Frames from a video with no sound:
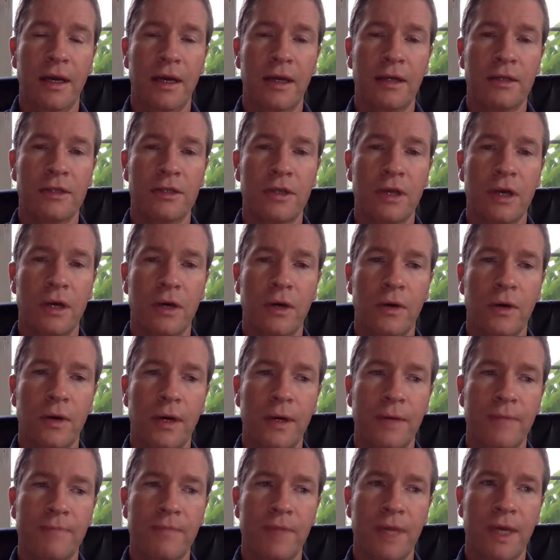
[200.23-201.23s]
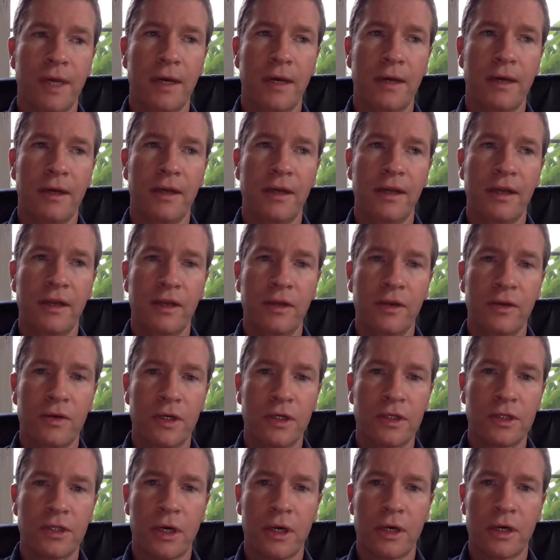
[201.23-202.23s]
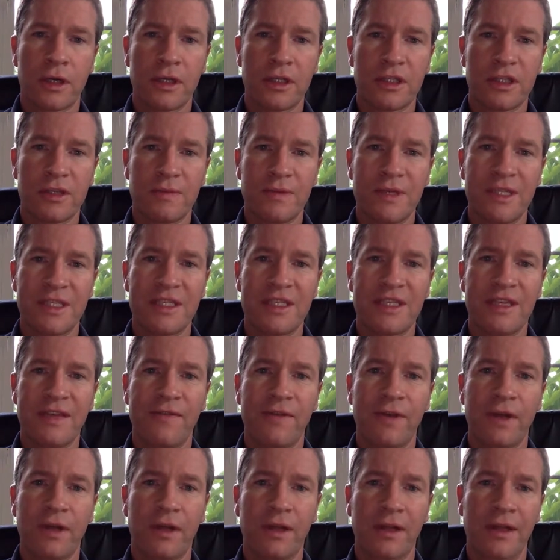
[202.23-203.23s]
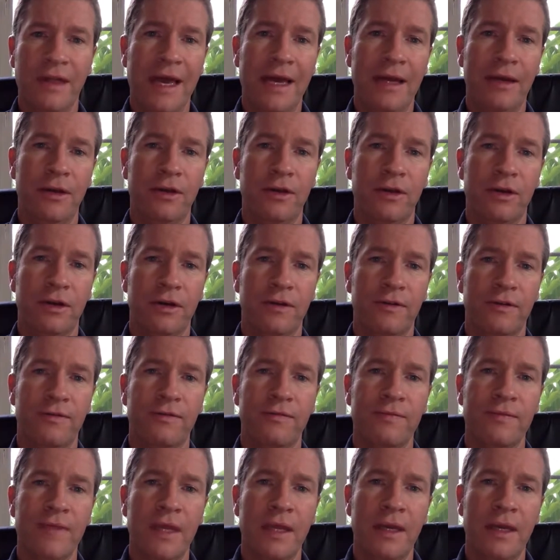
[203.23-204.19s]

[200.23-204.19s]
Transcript: And so you can target specifically that nerve.